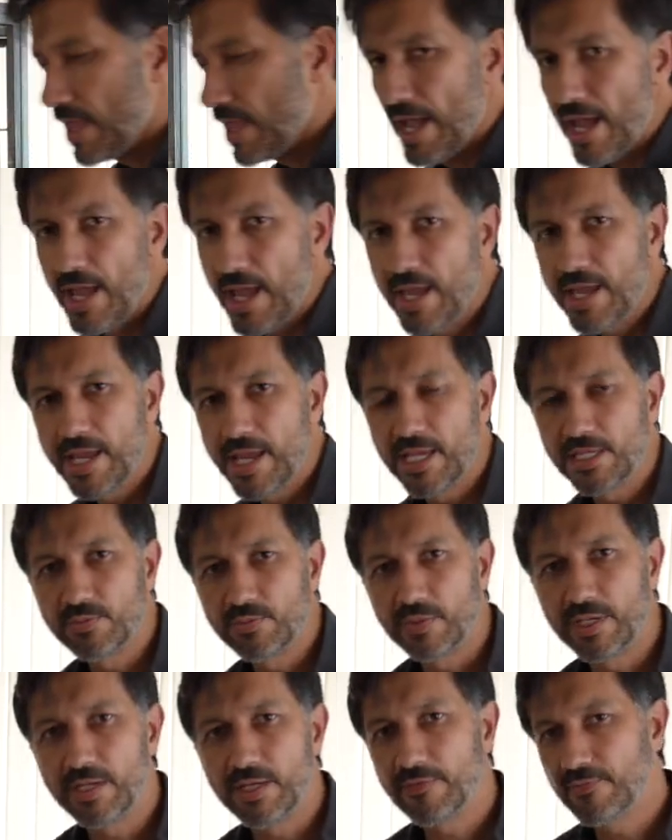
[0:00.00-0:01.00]
there is
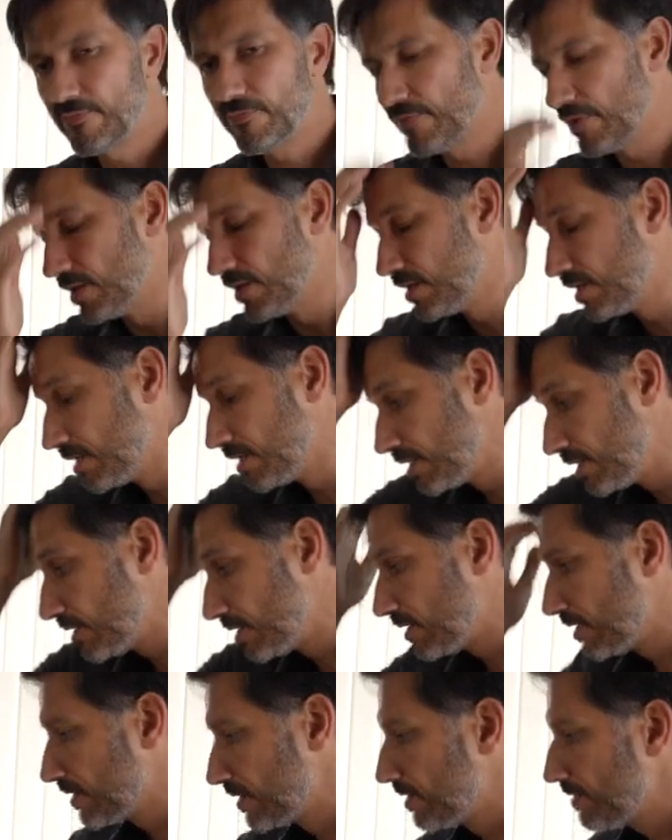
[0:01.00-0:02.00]
we've
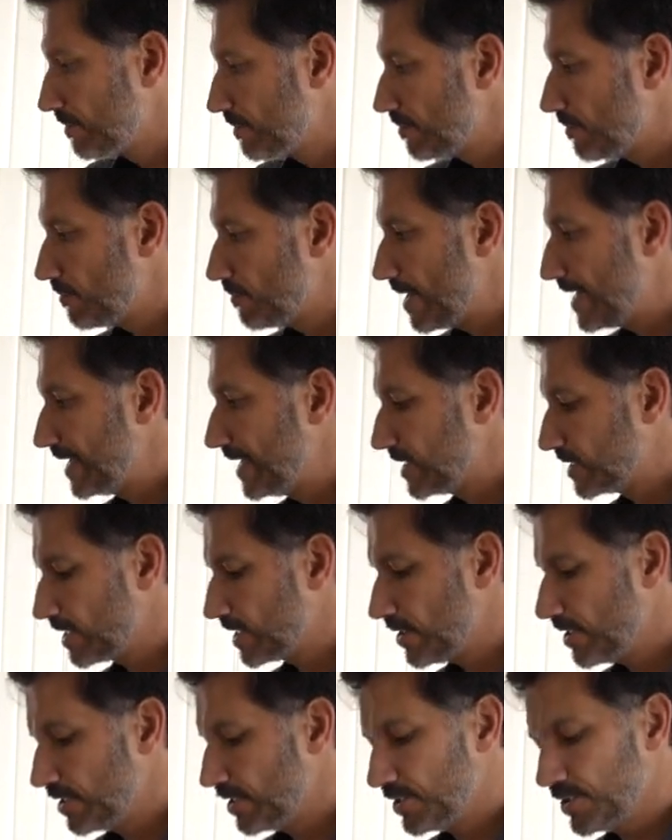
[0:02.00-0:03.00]
made it
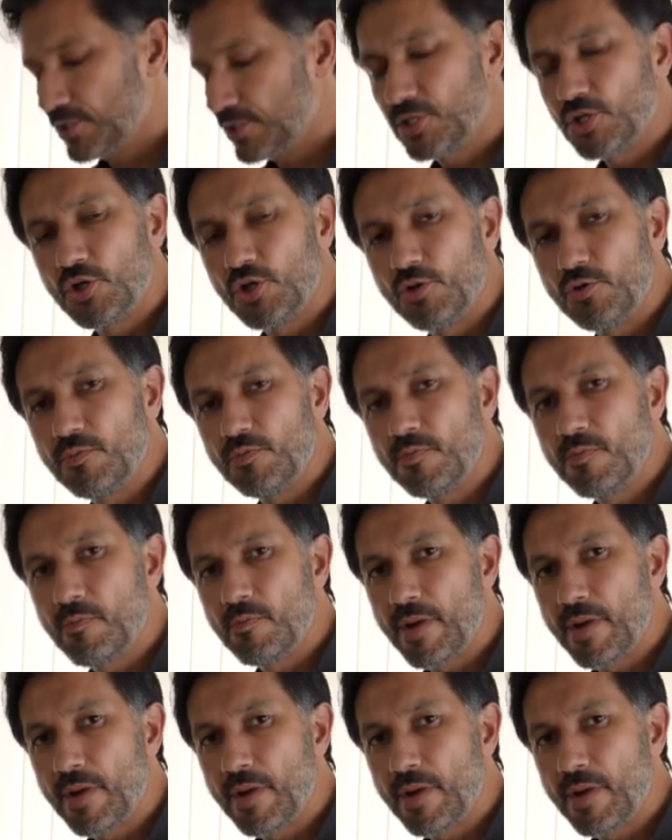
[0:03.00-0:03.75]
so that the two